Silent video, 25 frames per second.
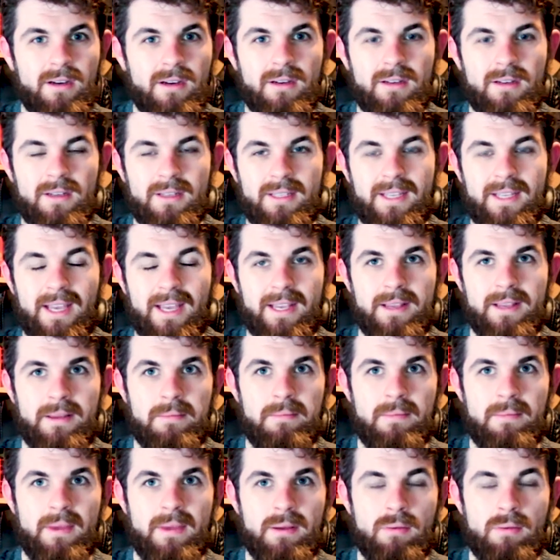Yeah,
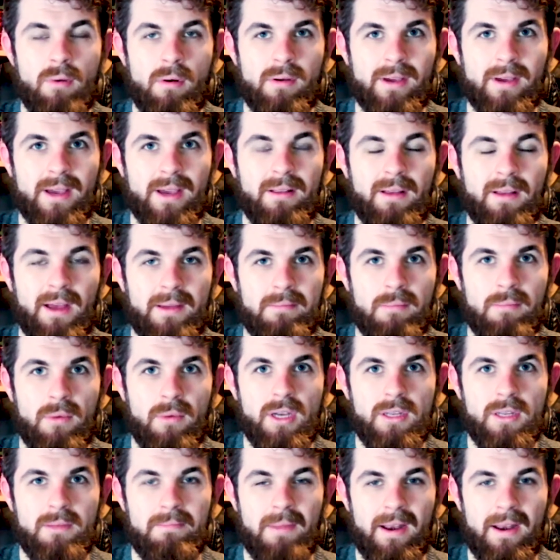you won't get
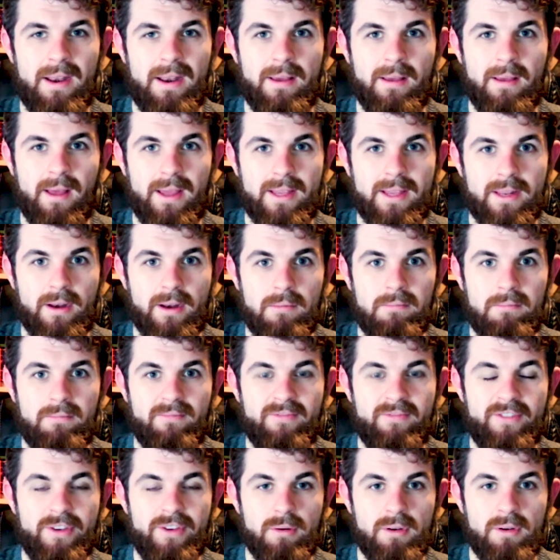as many
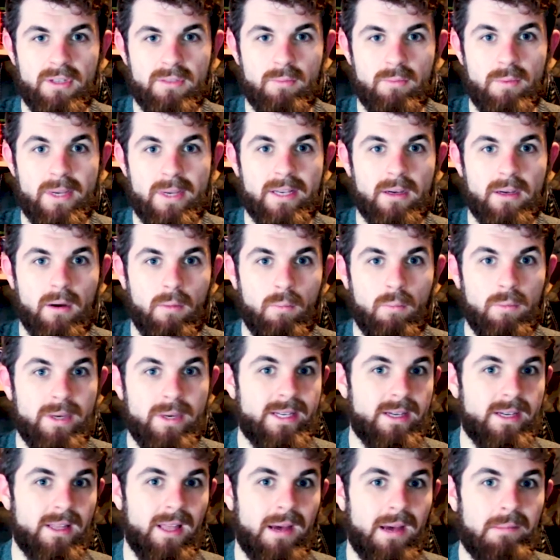viewers week on
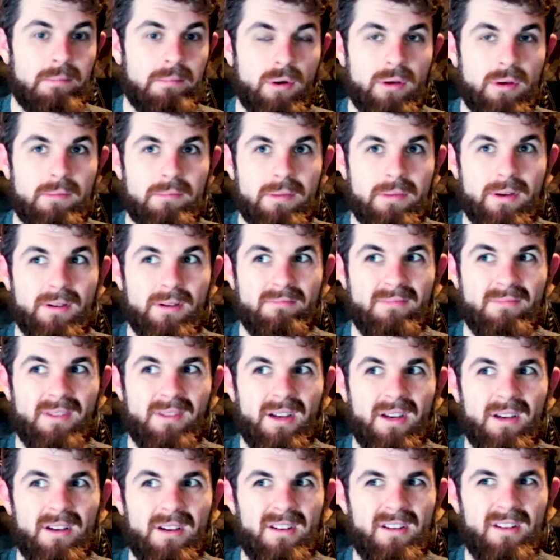week at that point, but
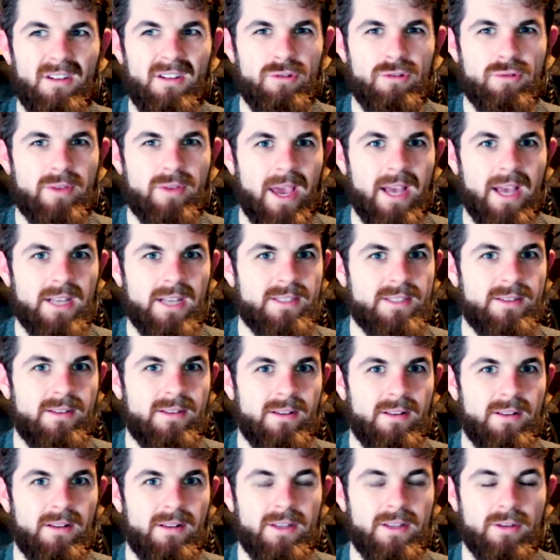who cares?
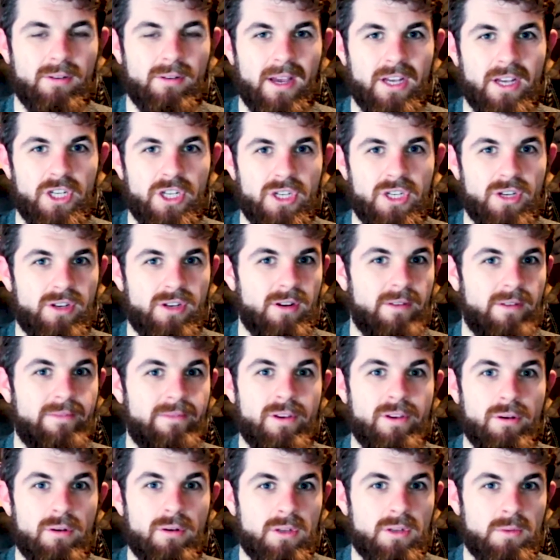You'll get a shit ton of
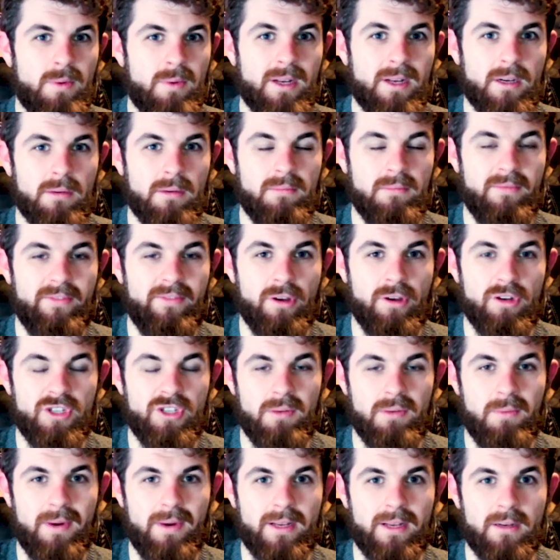
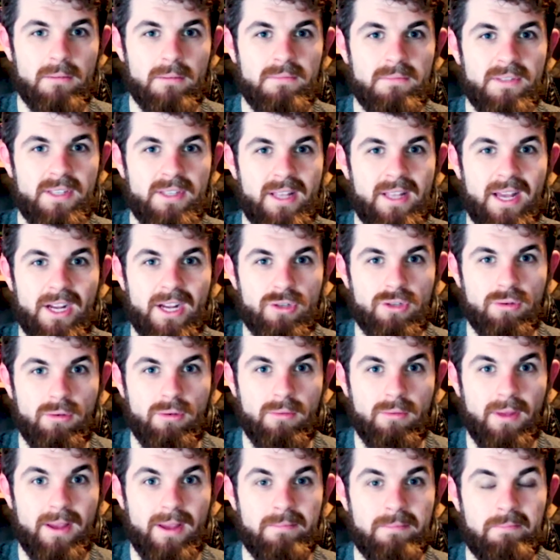viewership when it comes to the actual
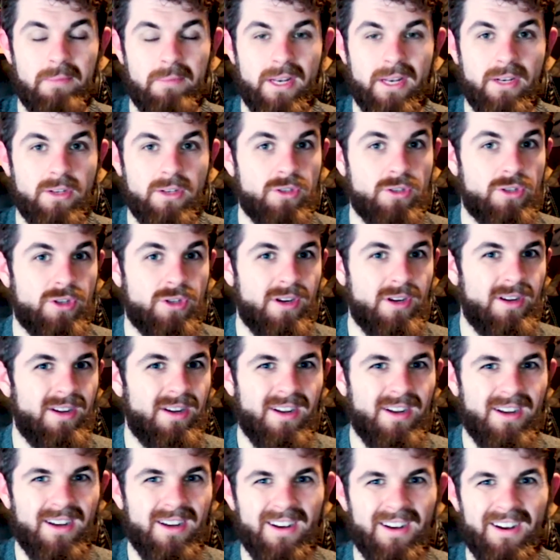binge
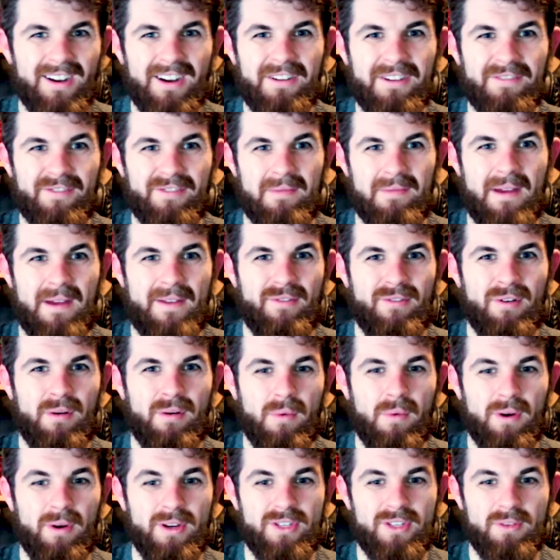from everyone
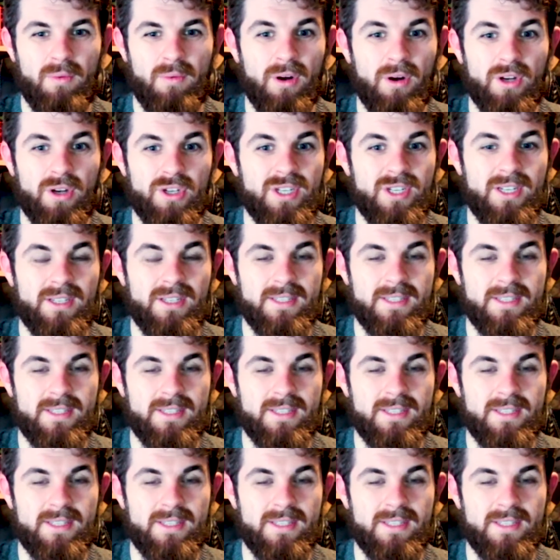wanting to watch it.